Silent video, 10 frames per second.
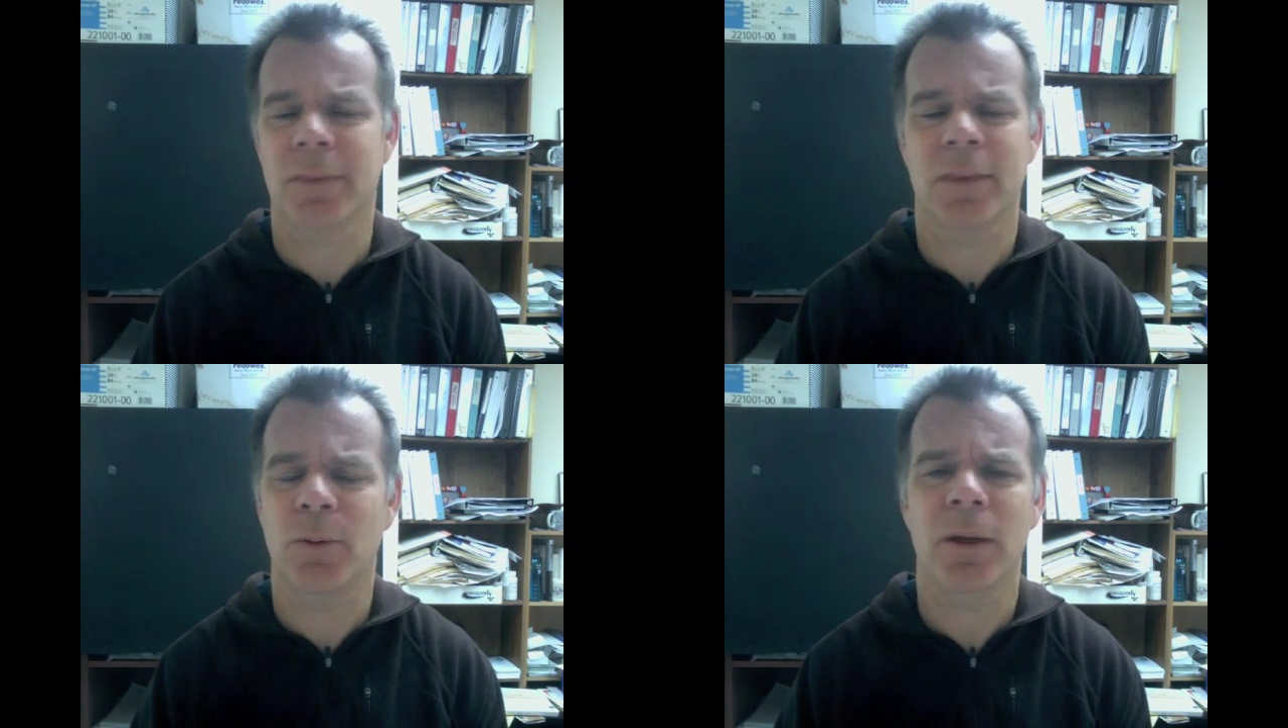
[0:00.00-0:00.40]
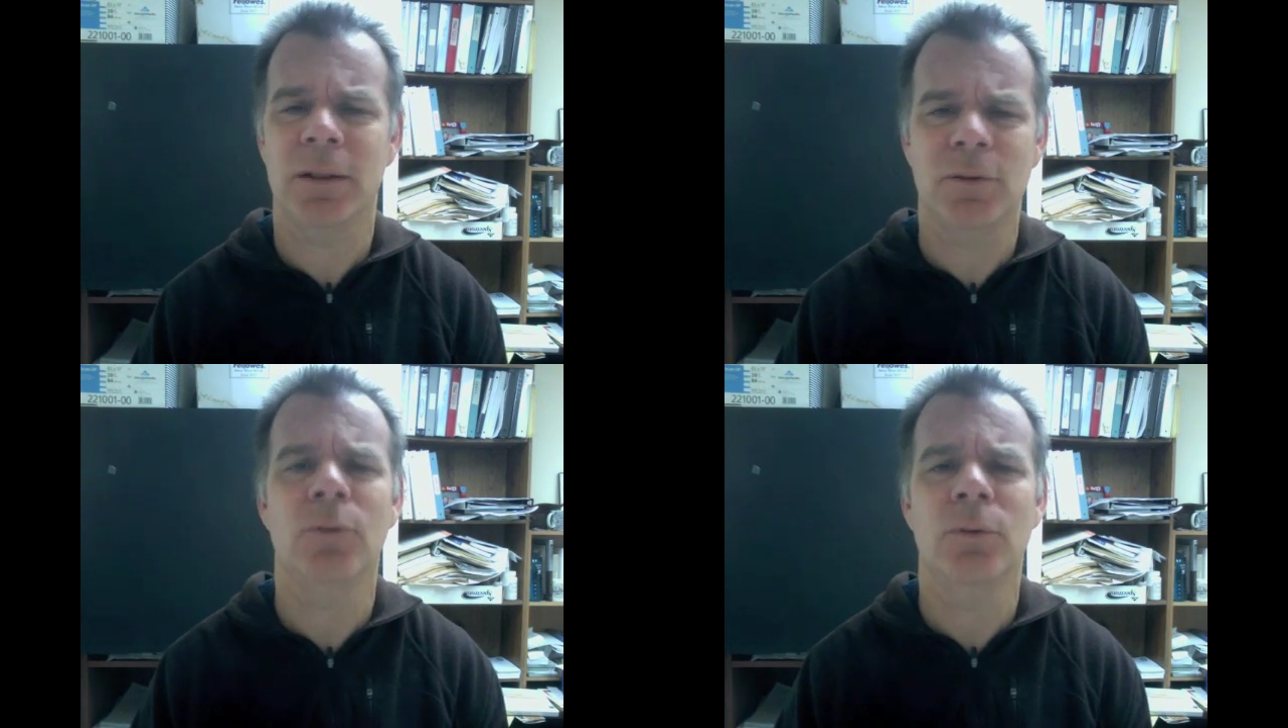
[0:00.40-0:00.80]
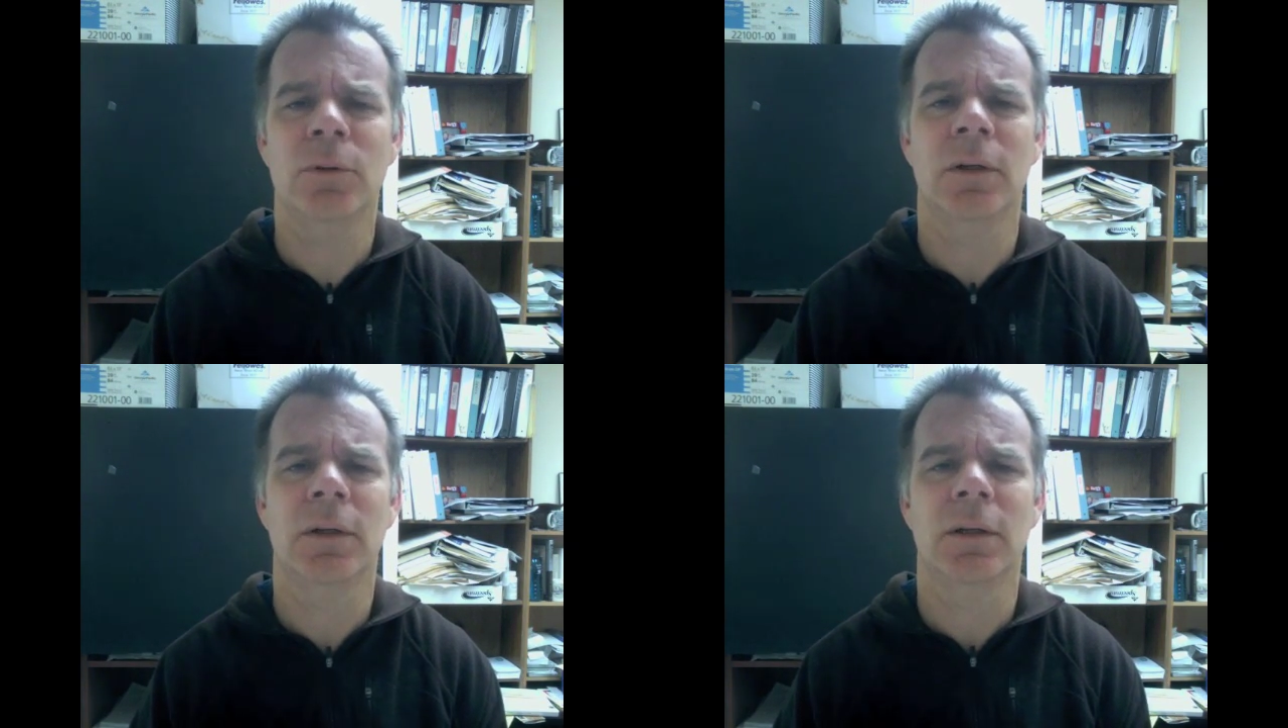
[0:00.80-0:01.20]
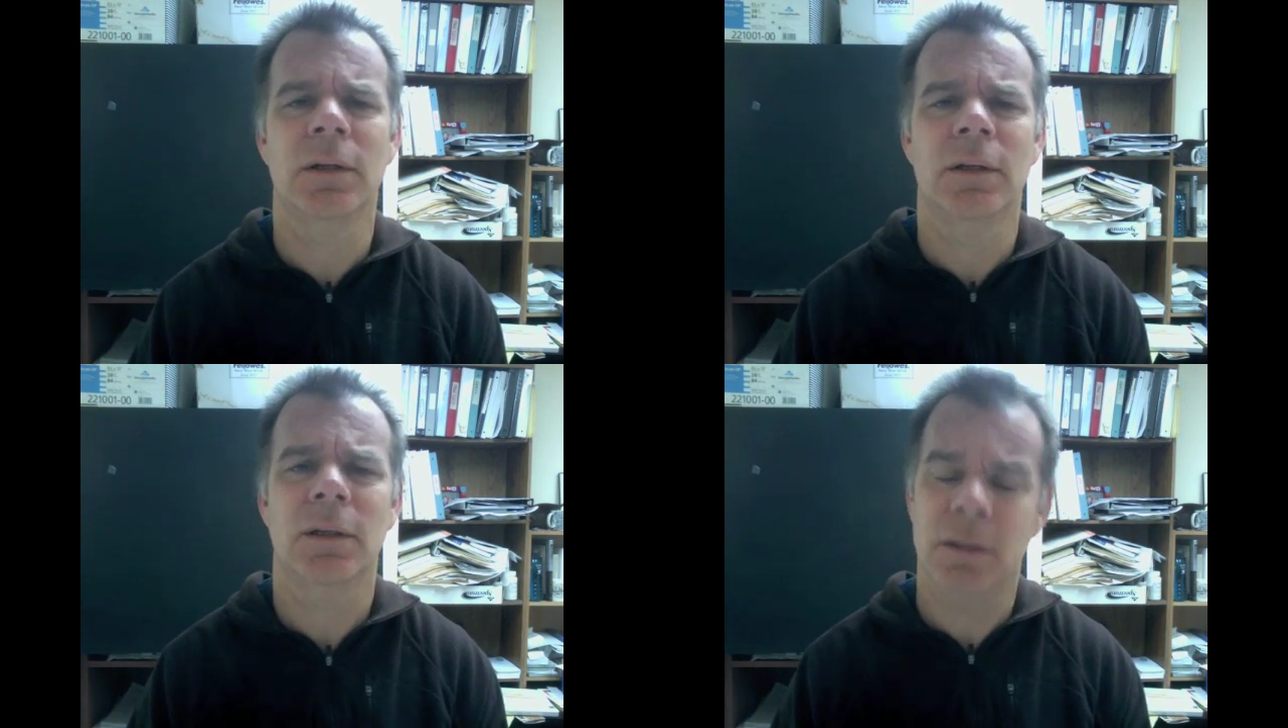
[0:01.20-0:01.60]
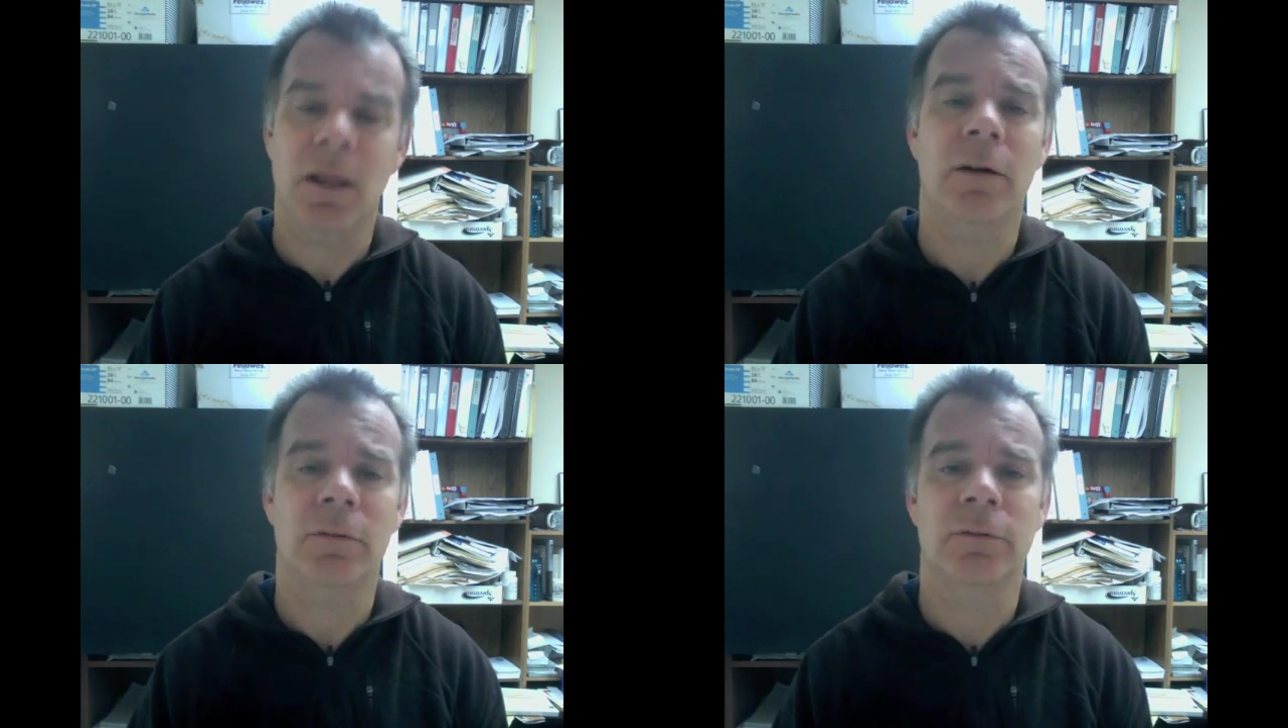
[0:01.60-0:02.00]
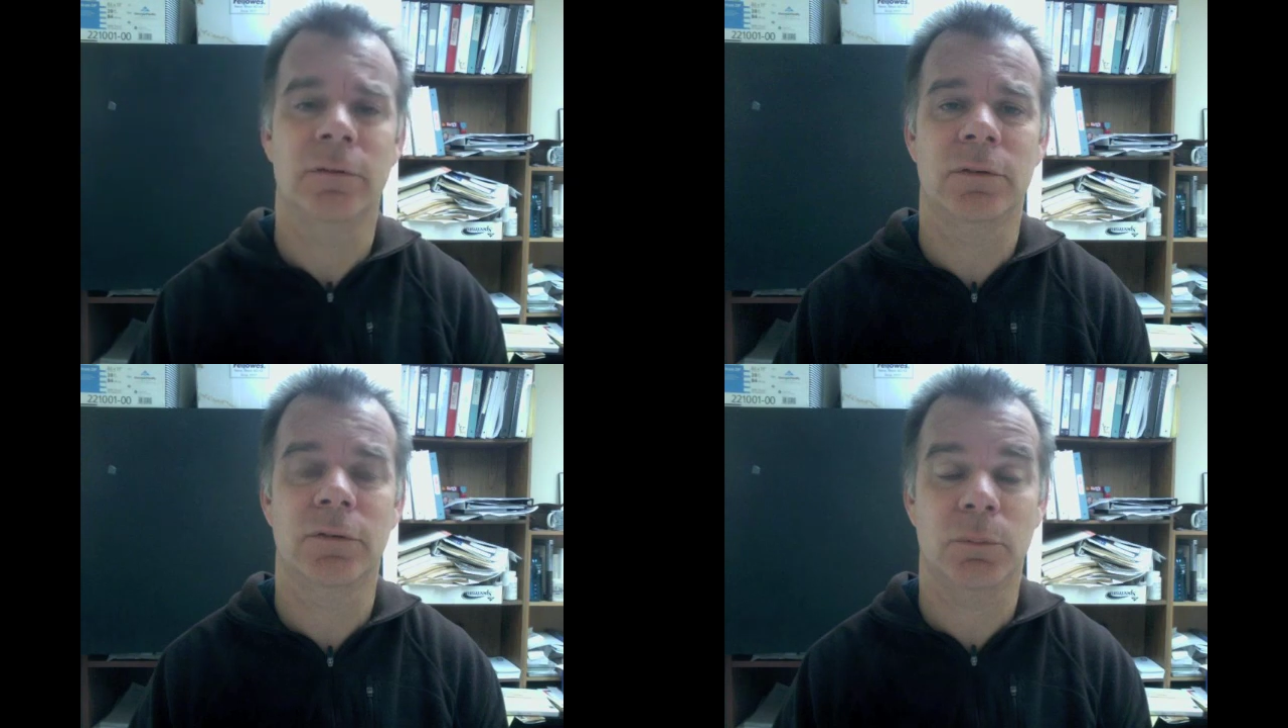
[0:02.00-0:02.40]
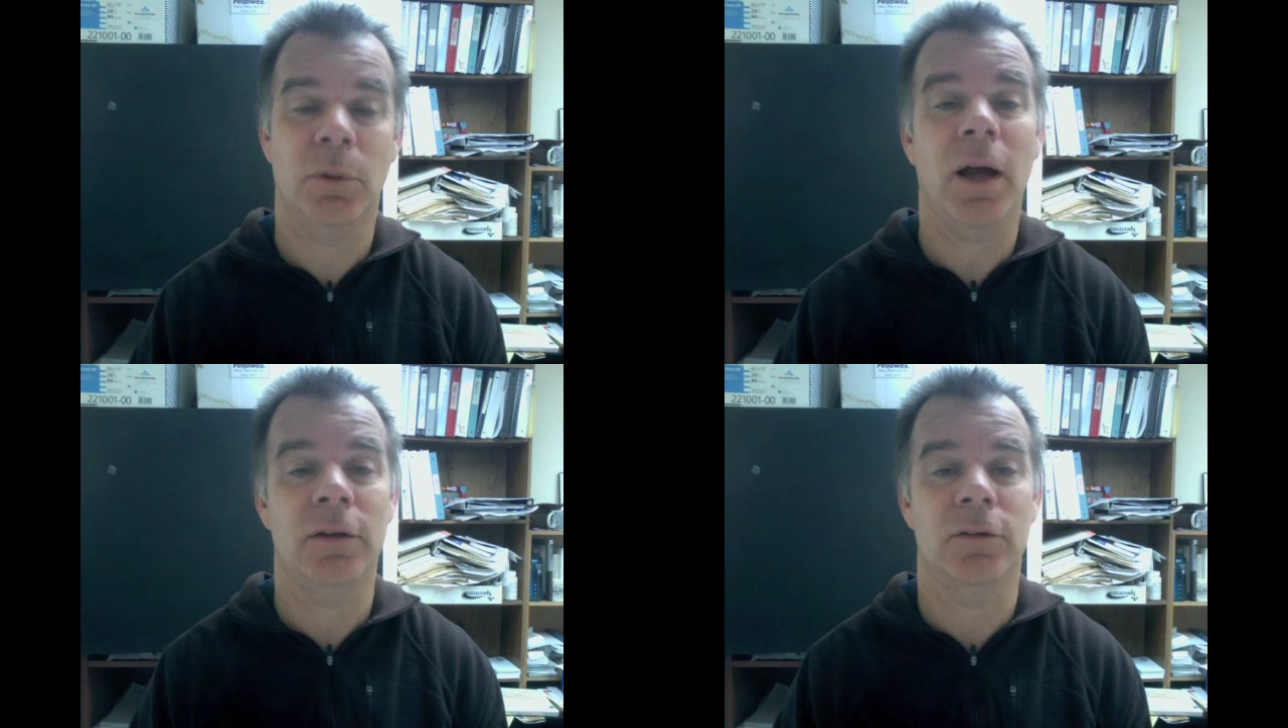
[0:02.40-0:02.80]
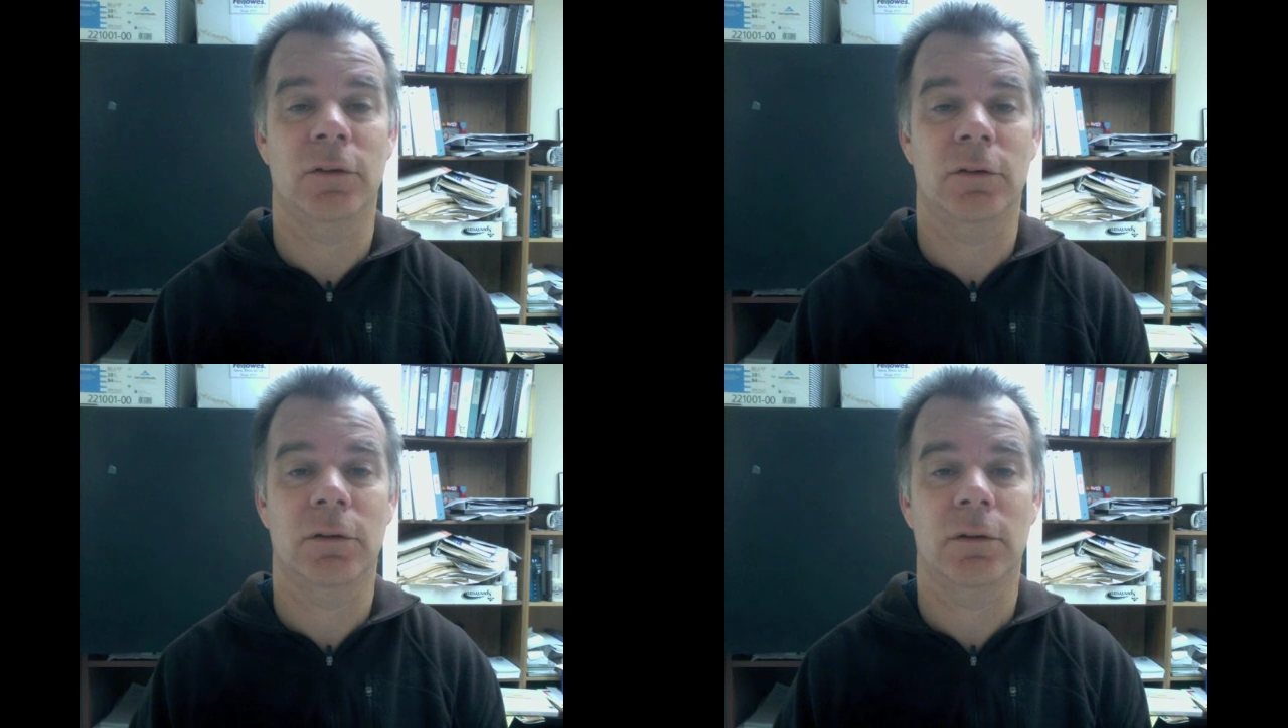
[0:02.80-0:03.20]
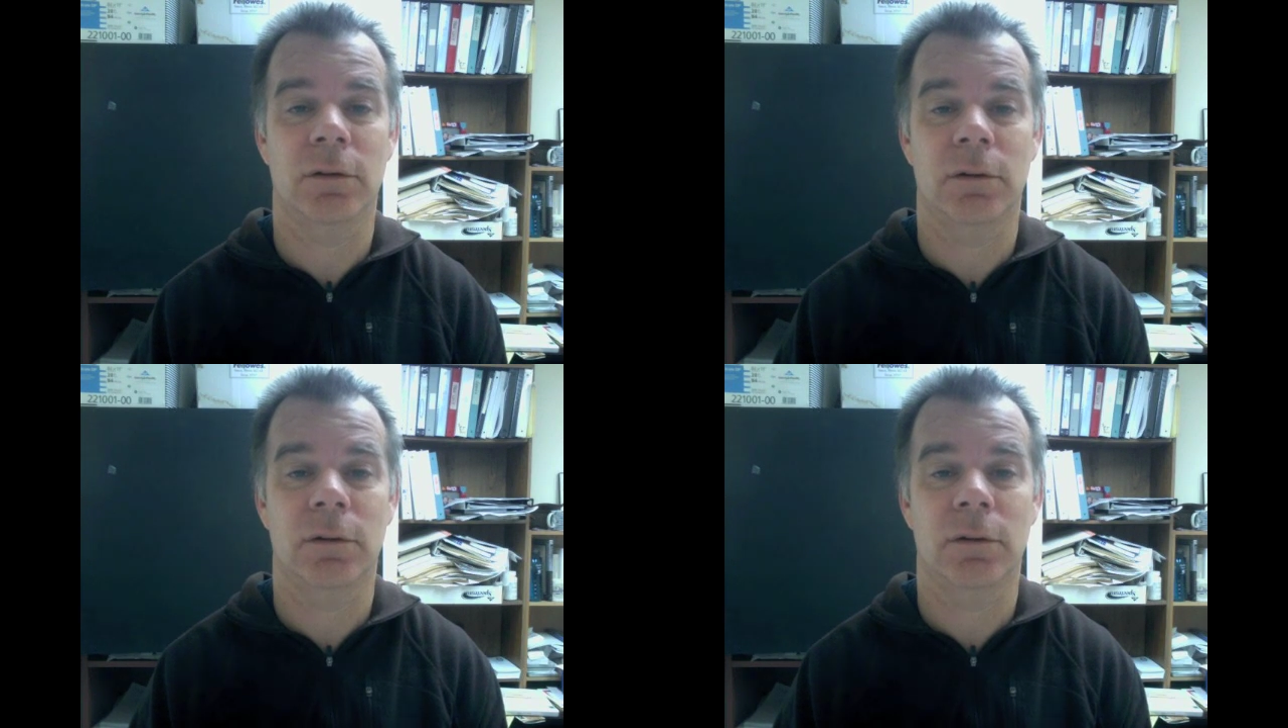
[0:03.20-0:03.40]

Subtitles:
Though I do love surprises.